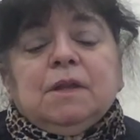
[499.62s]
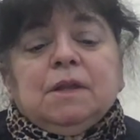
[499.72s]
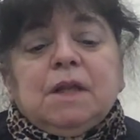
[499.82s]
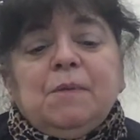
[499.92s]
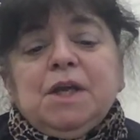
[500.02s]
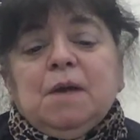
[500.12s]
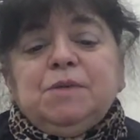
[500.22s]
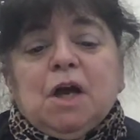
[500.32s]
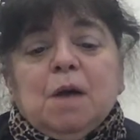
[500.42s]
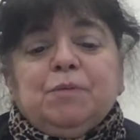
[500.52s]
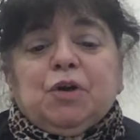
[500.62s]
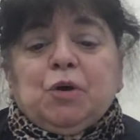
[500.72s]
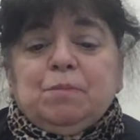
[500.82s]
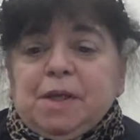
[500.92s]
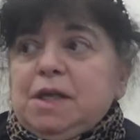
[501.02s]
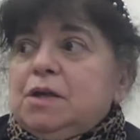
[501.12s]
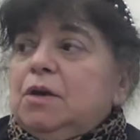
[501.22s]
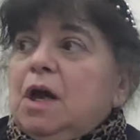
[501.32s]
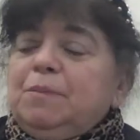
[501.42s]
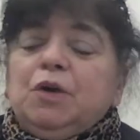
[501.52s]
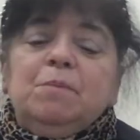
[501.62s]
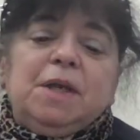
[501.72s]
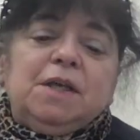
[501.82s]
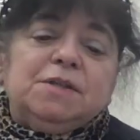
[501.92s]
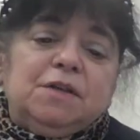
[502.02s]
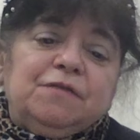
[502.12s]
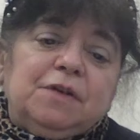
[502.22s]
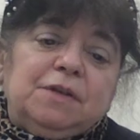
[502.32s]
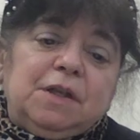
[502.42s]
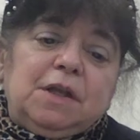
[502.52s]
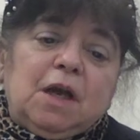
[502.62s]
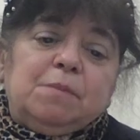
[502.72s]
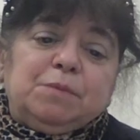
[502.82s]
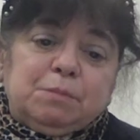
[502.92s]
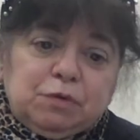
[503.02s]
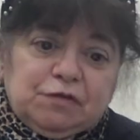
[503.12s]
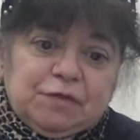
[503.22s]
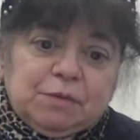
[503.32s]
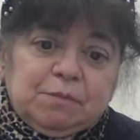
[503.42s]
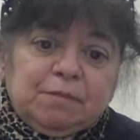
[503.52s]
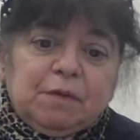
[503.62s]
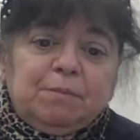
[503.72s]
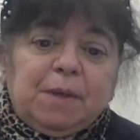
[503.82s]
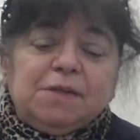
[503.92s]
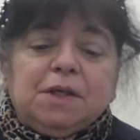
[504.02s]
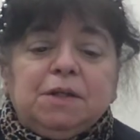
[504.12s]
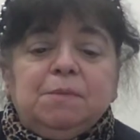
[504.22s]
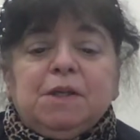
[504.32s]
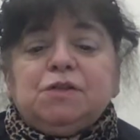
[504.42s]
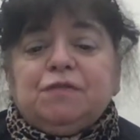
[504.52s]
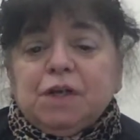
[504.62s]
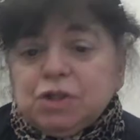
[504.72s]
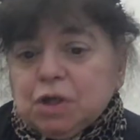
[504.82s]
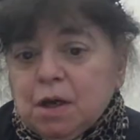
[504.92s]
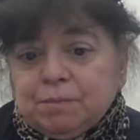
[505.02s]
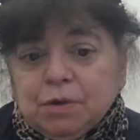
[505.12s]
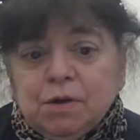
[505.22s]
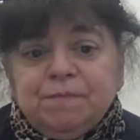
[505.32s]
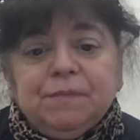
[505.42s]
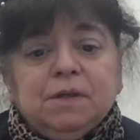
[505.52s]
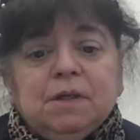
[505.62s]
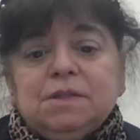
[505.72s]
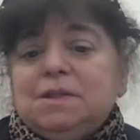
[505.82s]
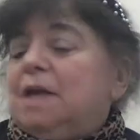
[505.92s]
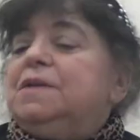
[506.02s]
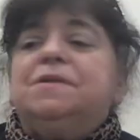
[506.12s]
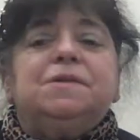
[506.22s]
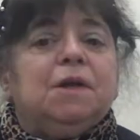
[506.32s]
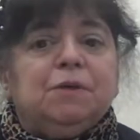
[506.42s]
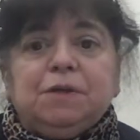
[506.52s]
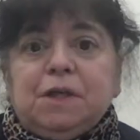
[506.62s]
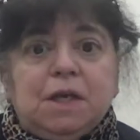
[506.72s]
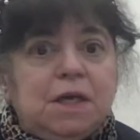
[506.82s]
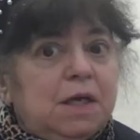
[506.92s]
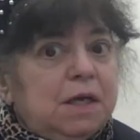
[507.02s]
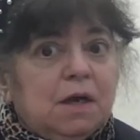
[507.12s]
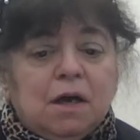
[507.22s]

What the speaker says: Now we come to opera comique. Opera comique is different than the opera bouffe. Basically, it's French opera. It's not necessarily